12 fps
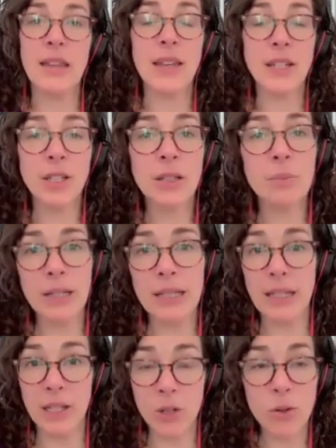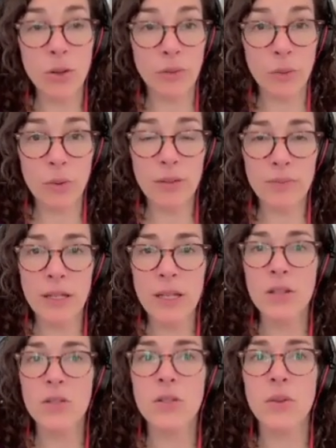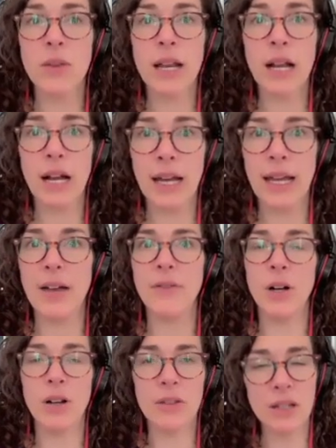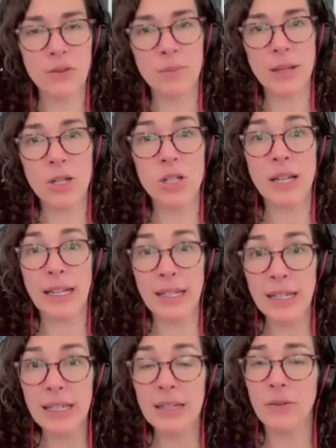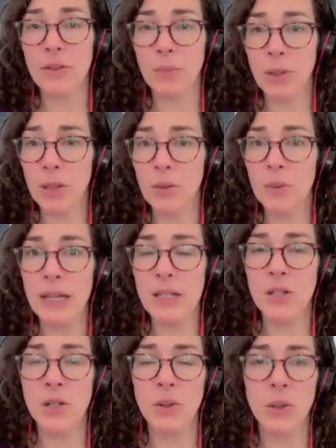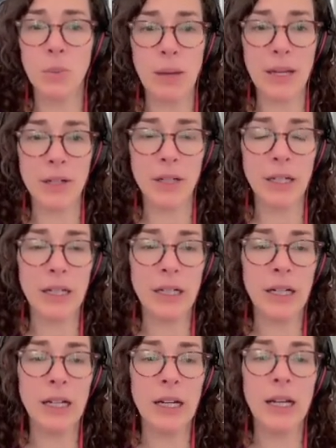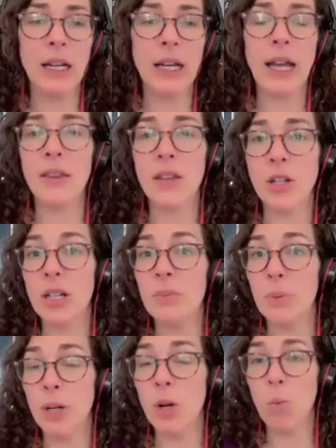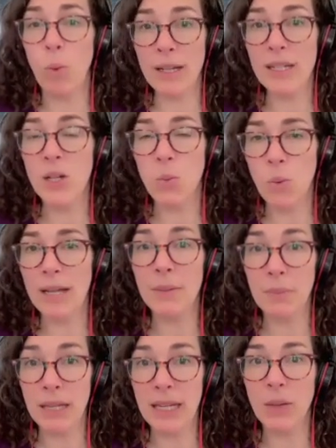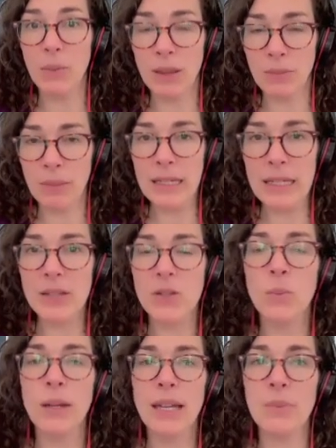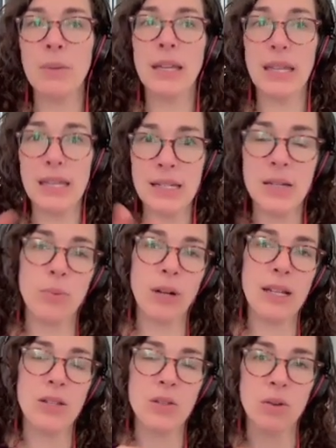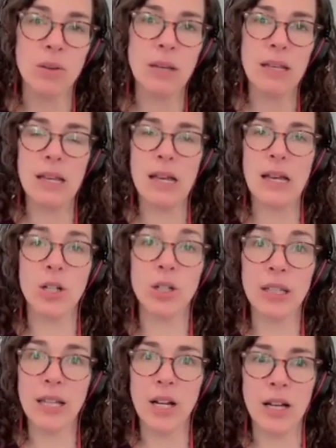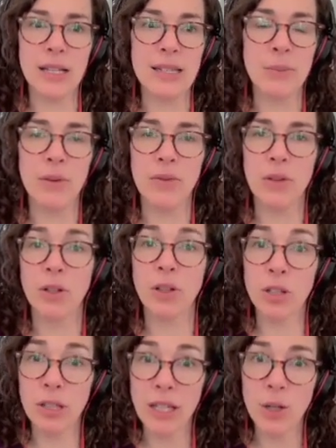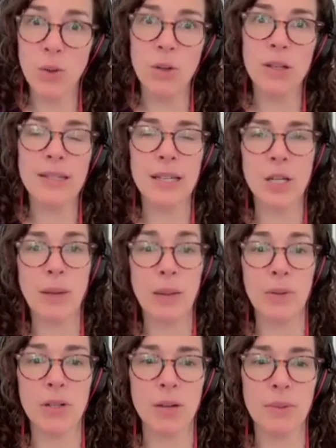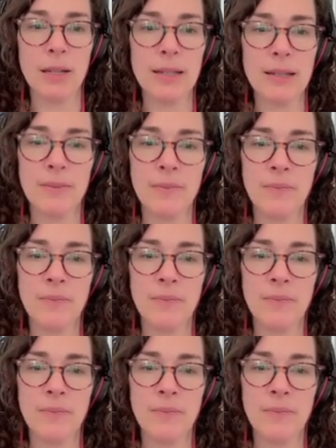Then you'll complete the intro form so that I have all the information I need from you and get to know you better. And then you're going to book a one-to-one meeting with me so we can begin to brainstorm early on some of your learning goals and your paper topics.